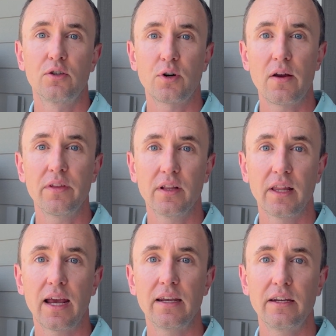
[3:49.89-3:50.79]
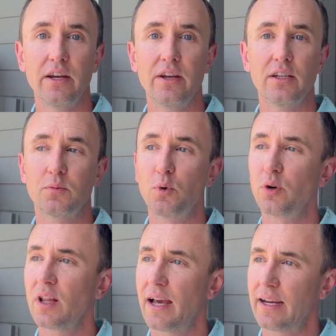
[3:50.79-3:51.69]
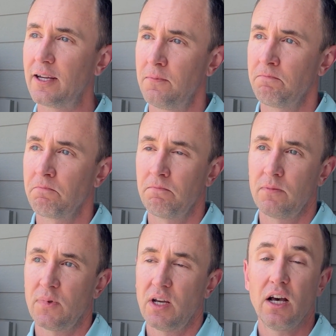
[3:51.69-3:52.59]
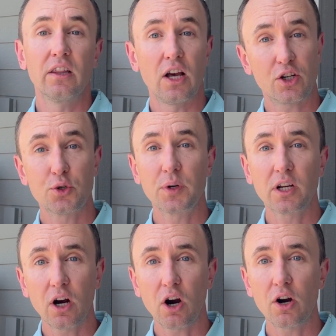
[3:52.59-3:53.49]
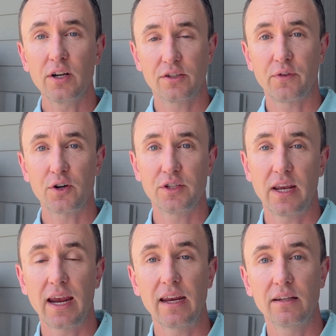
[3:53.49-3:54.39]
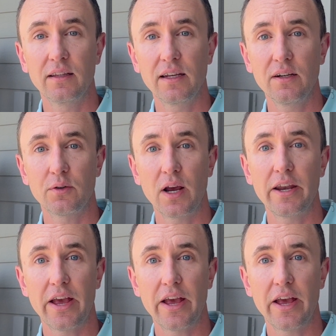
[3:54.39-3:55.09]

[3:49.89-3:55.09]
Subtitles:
Driving the Lightning is more like a luxury car as far as the handling, right?